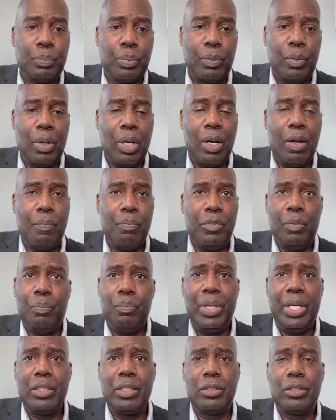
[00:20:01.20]
The
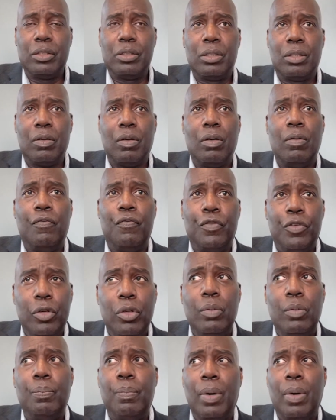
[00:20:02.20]
biggest few